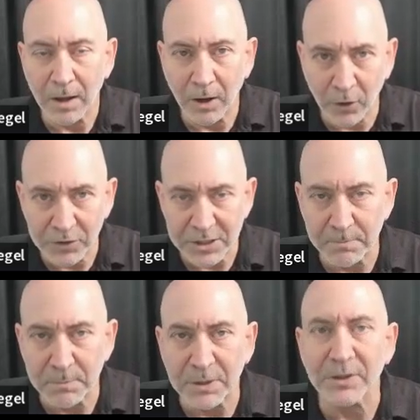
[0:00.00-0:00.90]
Earth's
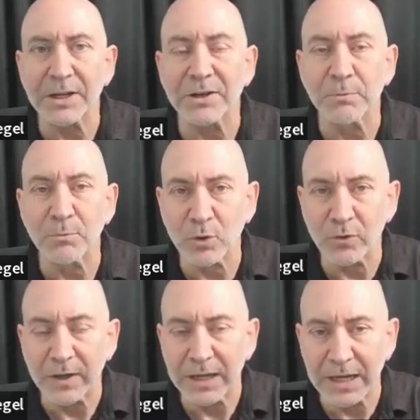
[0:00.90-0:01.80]
ability to
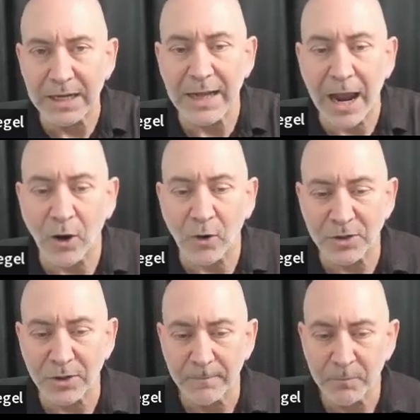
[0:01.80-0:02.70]
move heat
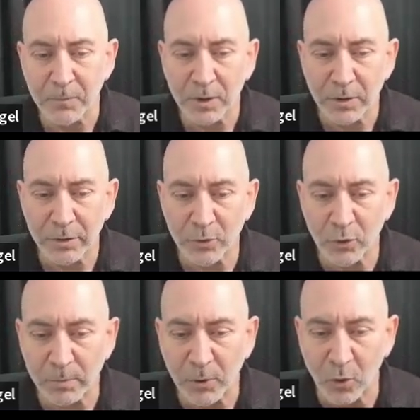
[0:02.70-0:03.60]
out through
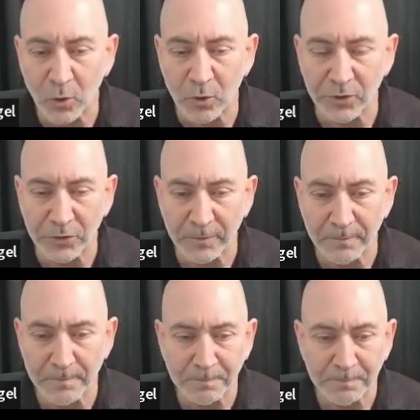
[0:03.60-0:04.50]
the poles.
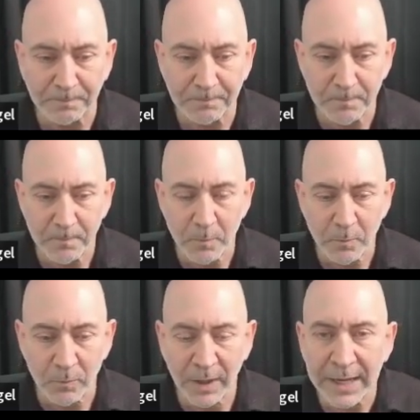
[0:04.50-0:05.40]

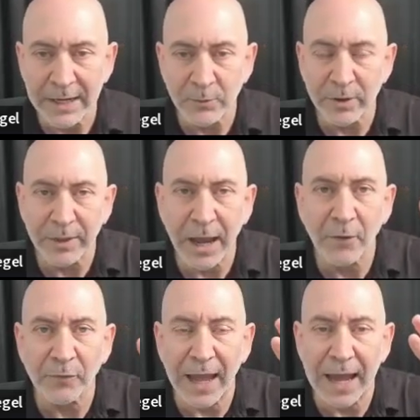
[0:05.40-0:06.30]
And
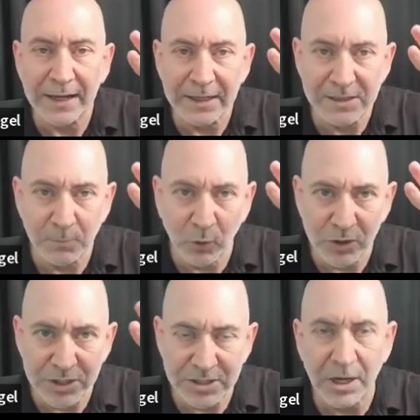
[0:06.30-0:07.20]
without that, it's more
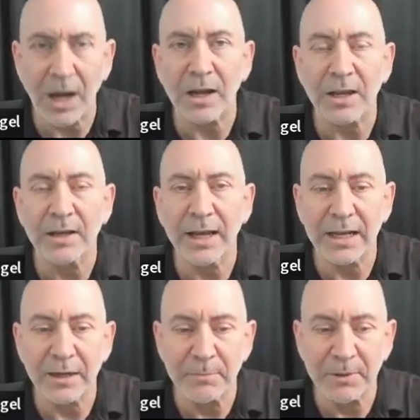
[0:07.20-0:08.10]
stuck
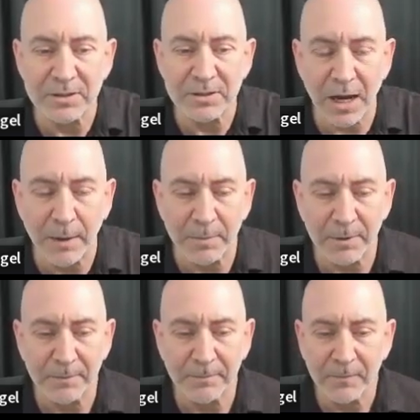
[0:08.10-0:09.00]
and it builds up.
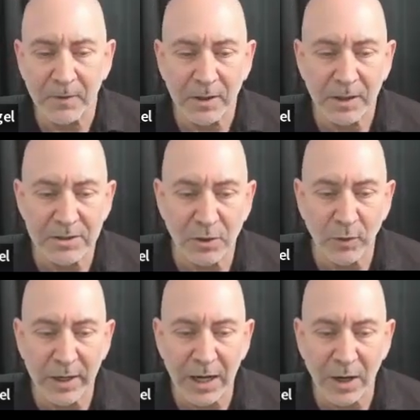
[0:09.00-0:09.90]
And so
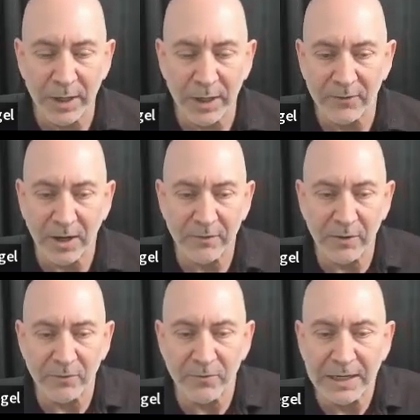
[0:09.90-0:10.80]
right now we have kind of
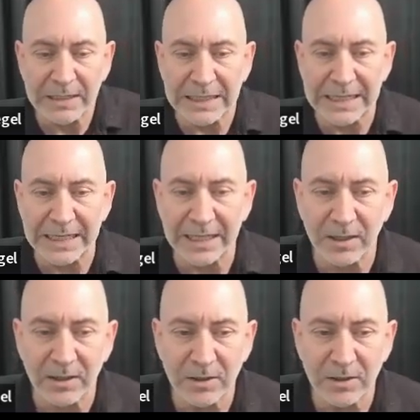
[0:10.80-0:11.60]
a ventilating